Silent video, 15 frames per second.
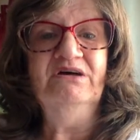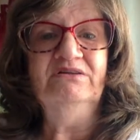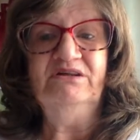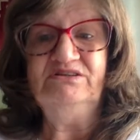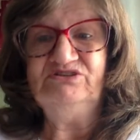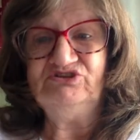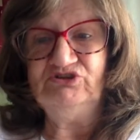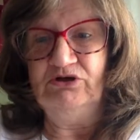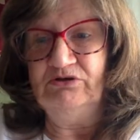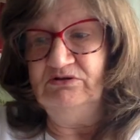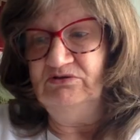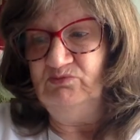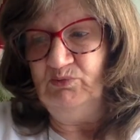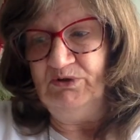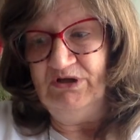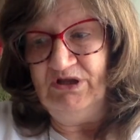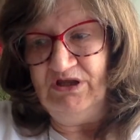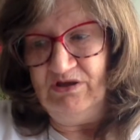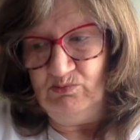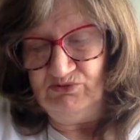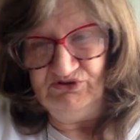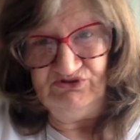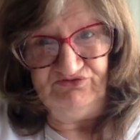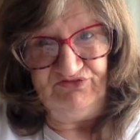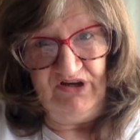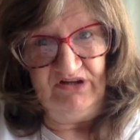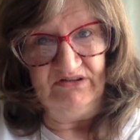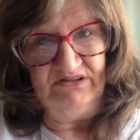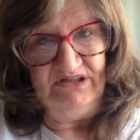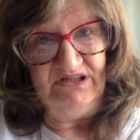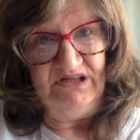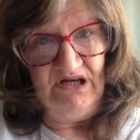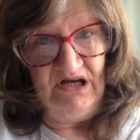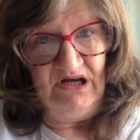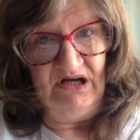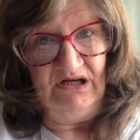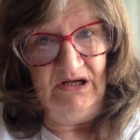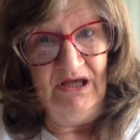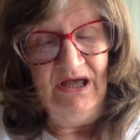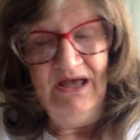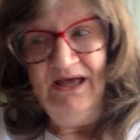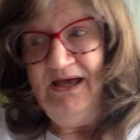they started when he was very young